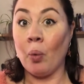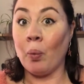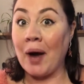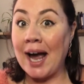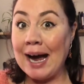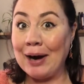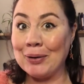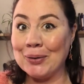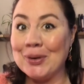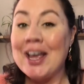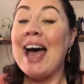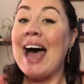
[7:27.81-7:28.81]

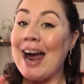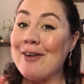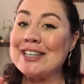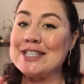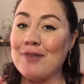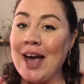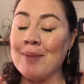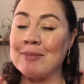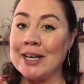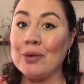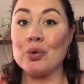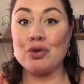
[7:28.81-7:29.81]
Wow, Harry's
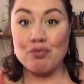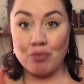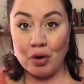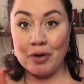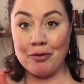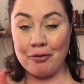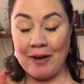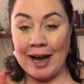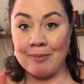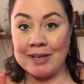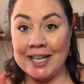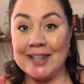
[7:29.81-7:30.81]
family, or the royal
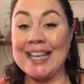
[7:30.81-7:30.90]
family,